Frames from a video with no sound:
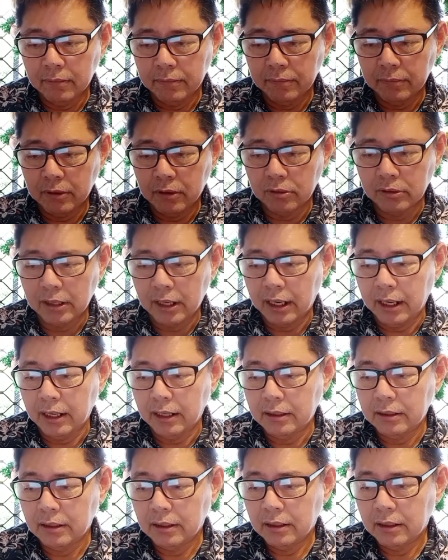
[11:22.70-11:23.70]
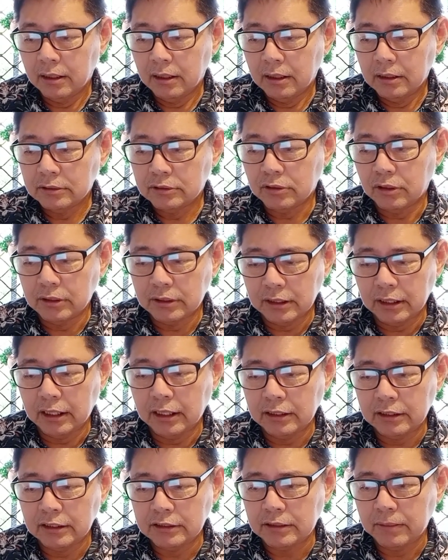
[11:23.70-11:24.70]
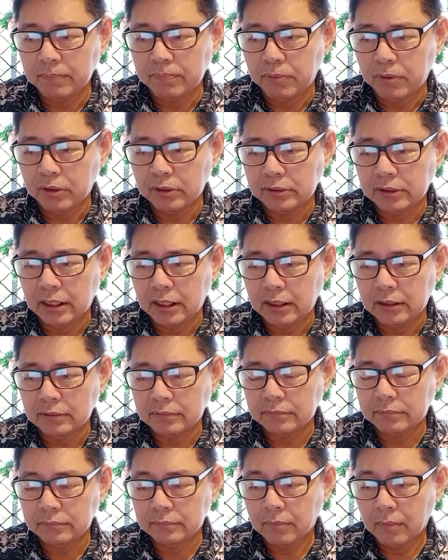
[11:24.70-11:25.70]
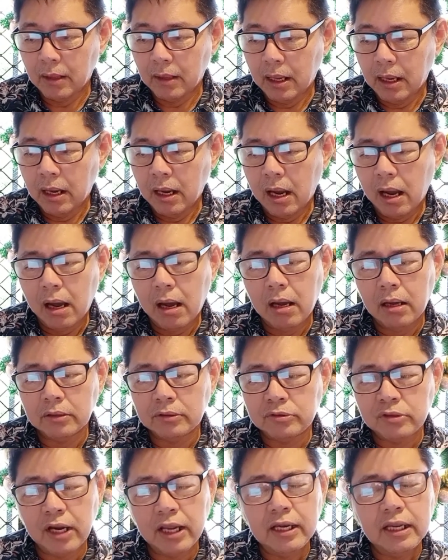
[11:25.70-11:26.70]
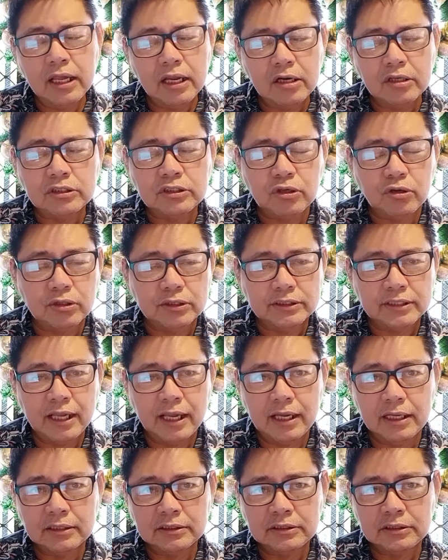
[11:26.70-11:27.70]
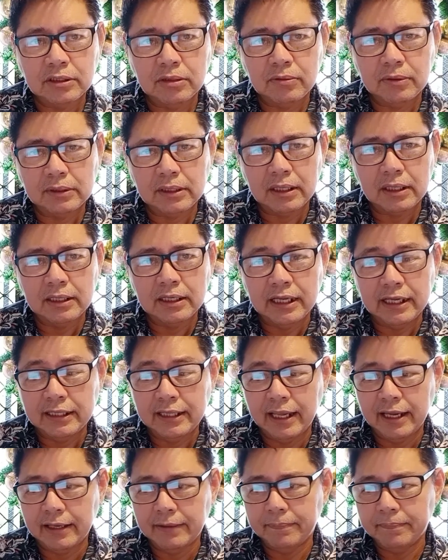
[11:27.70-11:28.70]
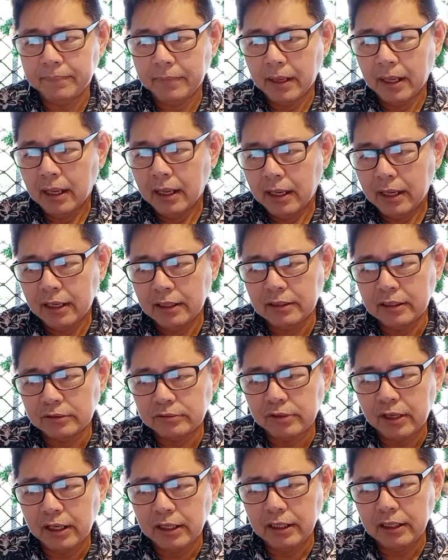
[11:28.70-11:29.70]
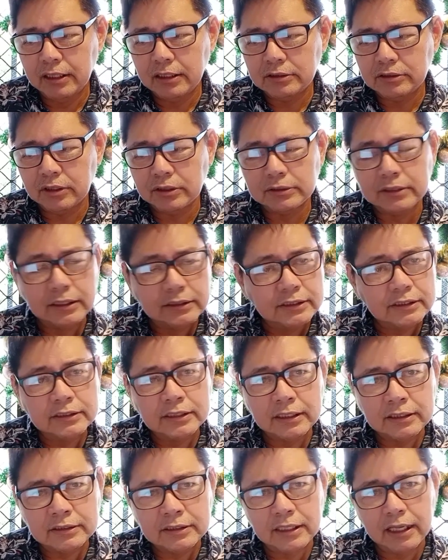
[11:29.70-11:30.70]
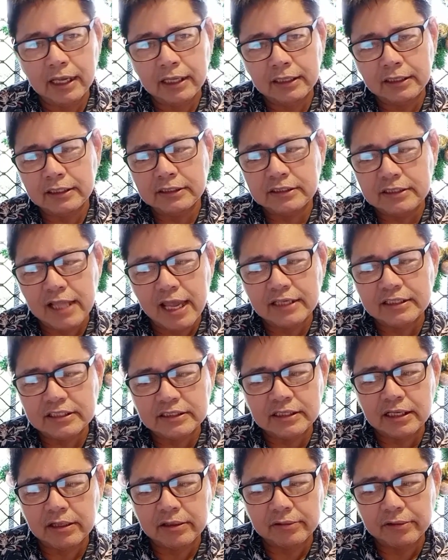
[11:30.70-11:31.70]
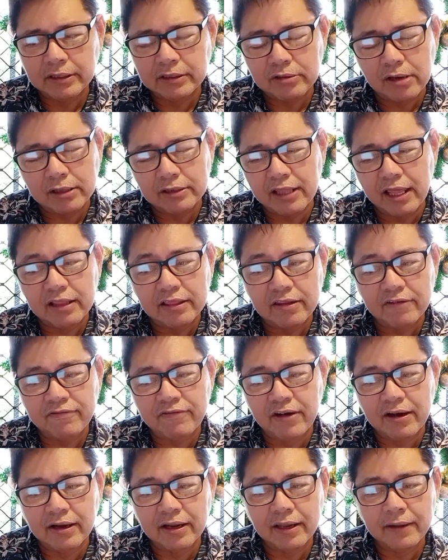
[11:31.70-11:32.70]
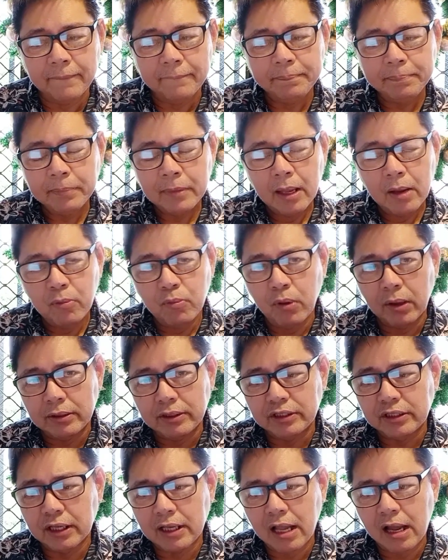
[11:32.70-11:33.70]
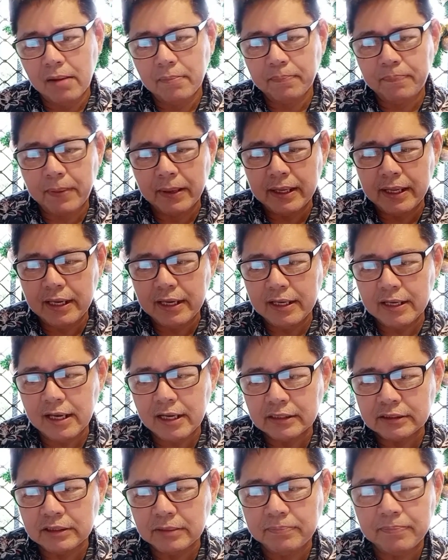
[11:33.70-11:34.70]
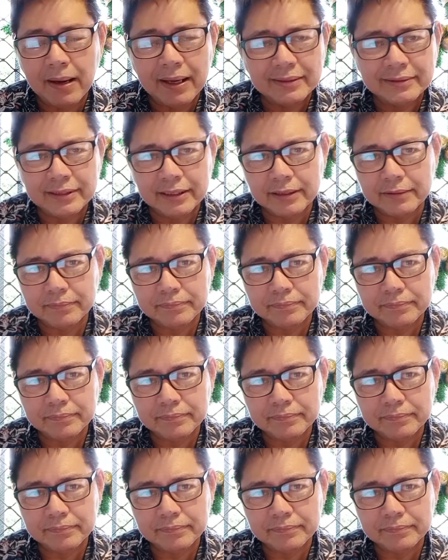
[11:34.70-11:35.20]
Okay, so it is important. Training resources. So what are needed? In the training resources, it is necessary to identify whether the company has the budget,